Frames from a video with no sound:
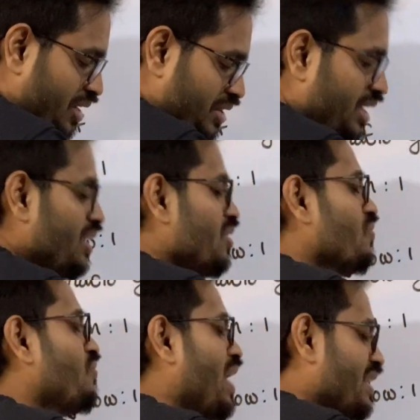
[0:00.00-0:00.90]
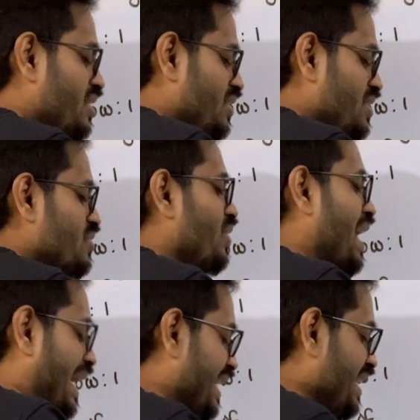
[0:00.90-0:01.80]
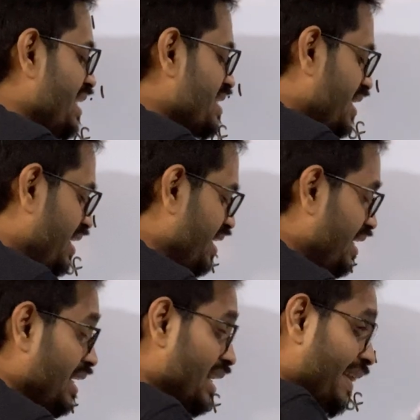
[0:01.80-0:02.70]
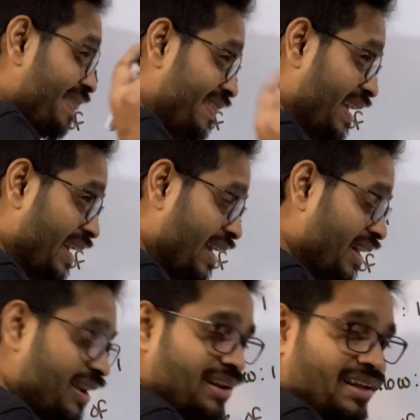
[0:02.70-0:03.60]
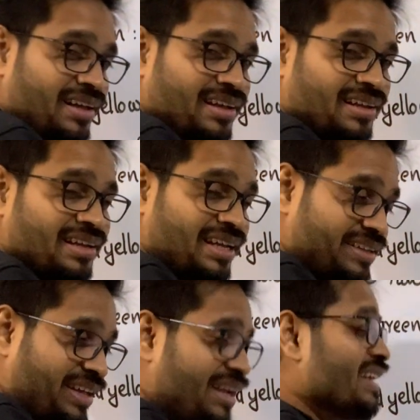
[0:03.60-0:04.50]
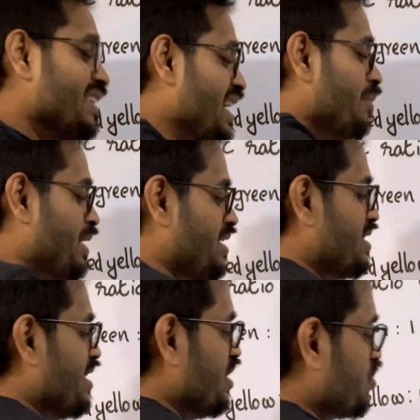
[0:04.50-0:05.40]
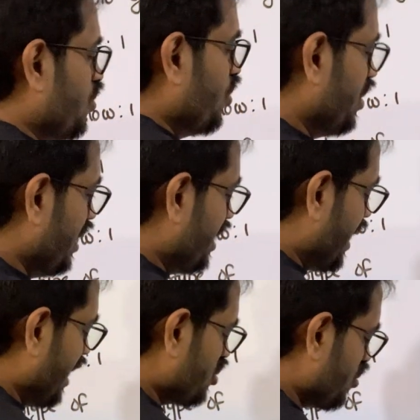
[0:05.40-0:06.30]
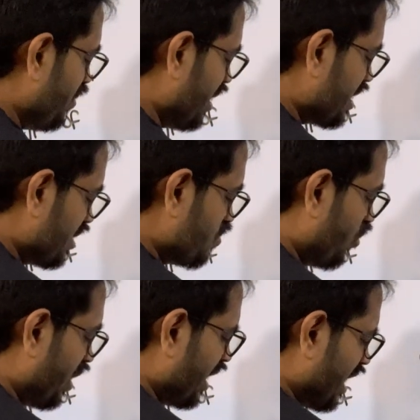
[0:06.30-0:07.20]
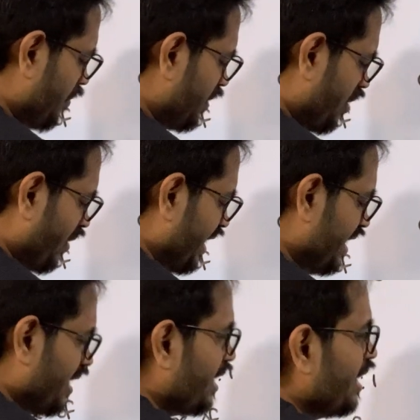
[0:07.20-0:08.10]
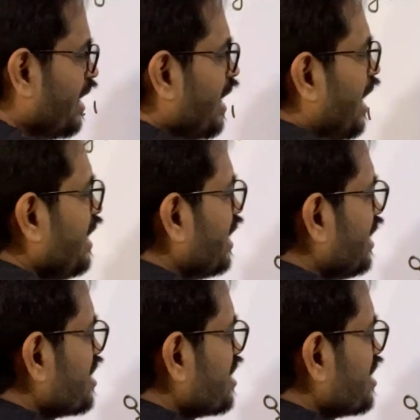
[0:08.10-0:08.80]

the factors or alleles in their gametes. So it has to be a small r, capital Y here, another